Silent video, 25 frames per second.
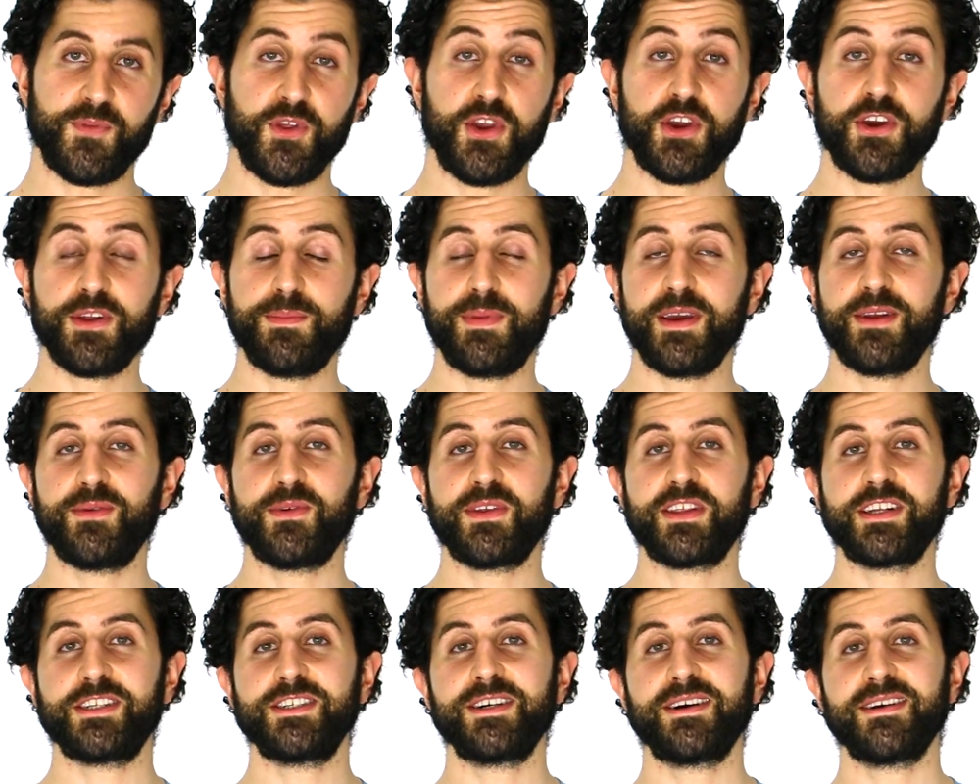You could be in
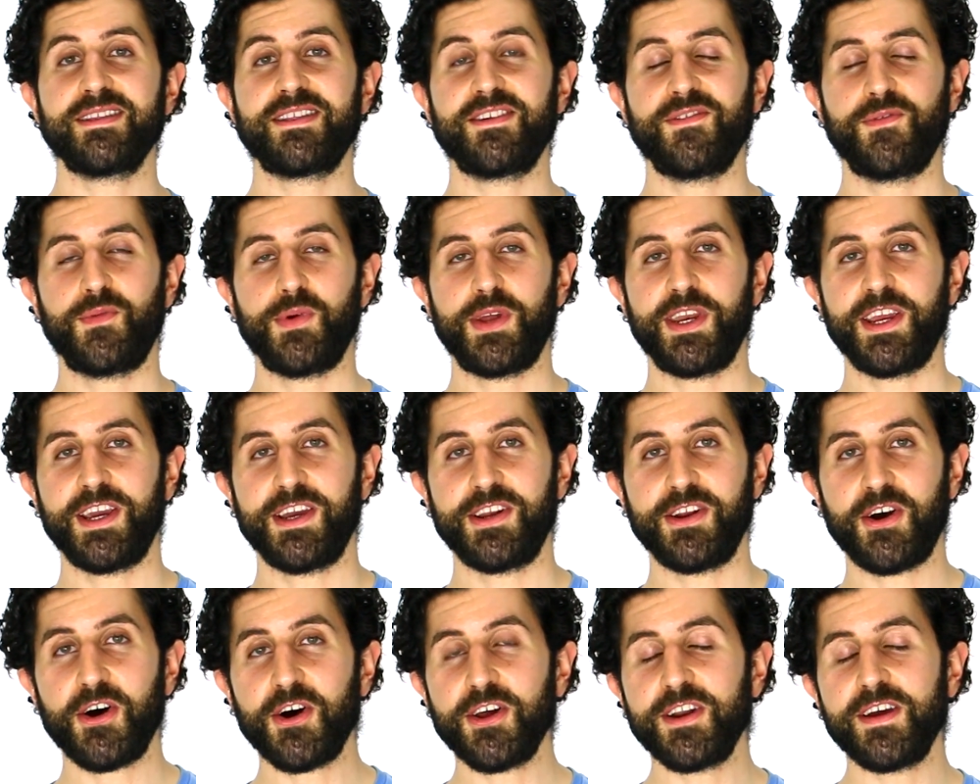with a chance of winning
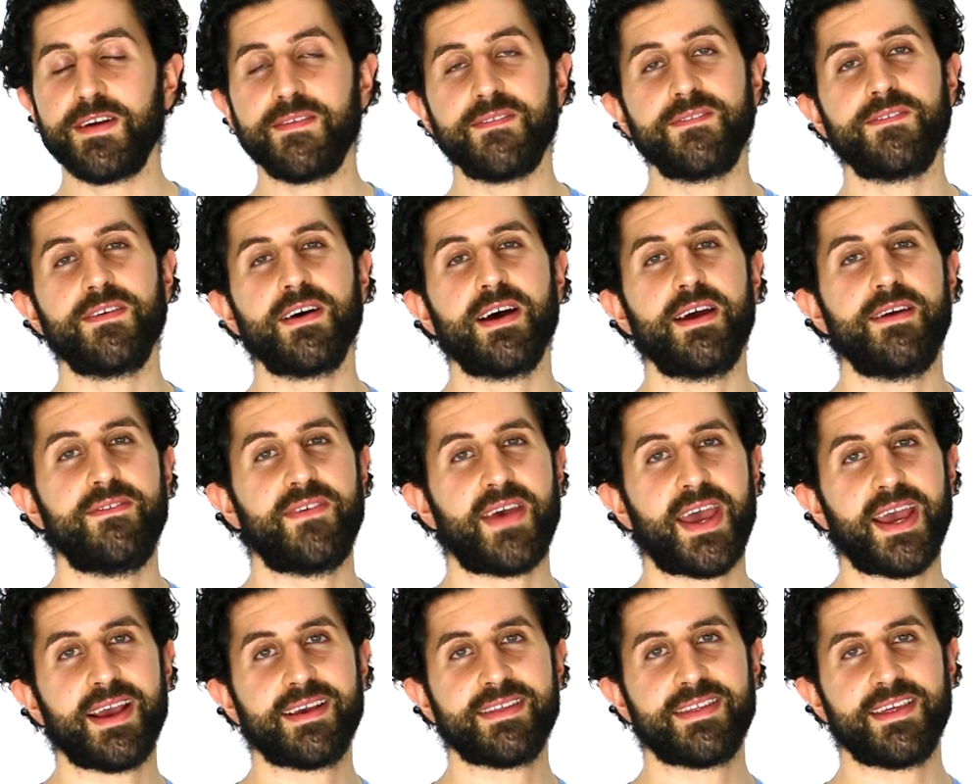an Honor
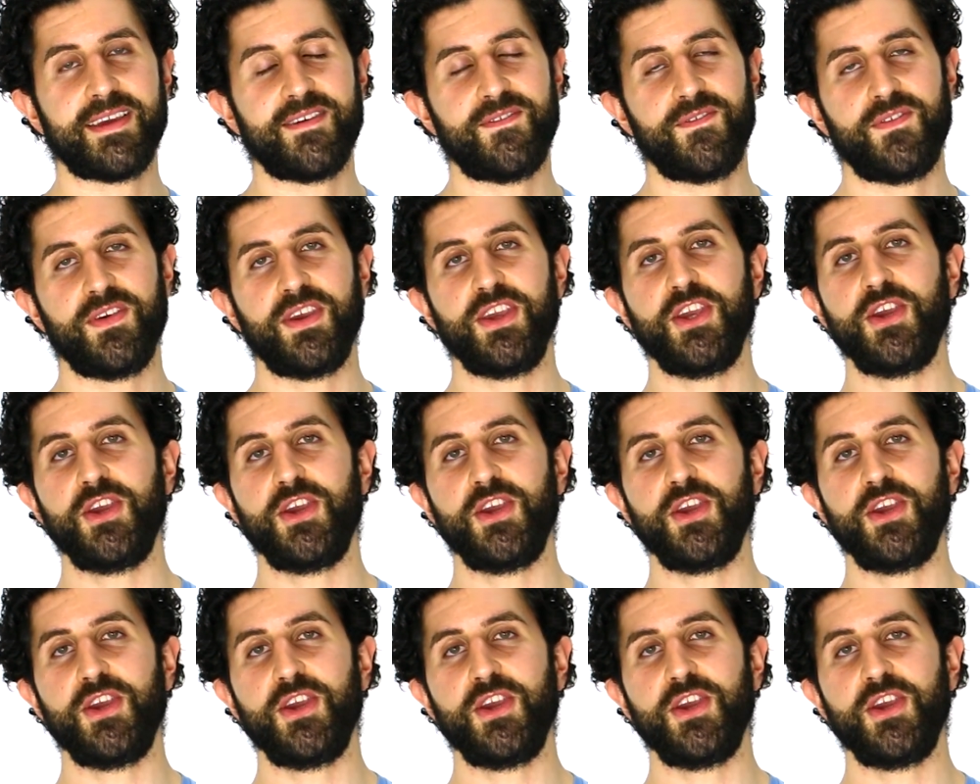5X if